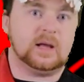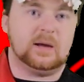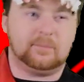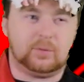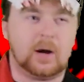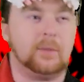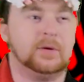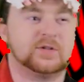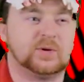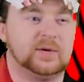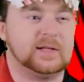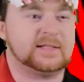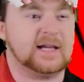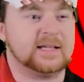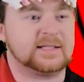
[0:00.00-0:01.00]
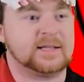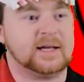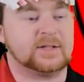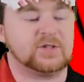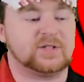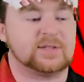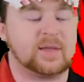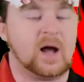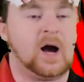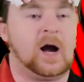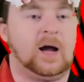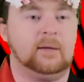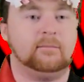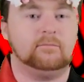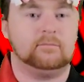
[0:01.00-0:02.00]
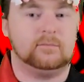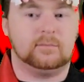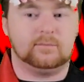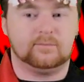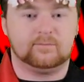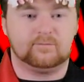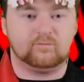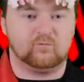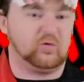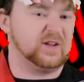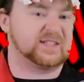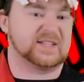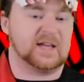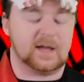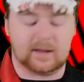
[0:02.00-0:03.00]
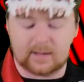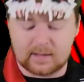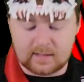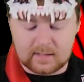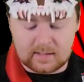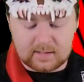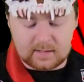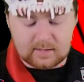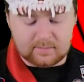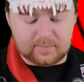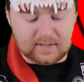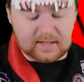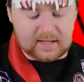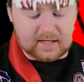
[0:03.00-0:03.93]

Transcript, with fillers: and probably is going to taste like just hot whiskey. But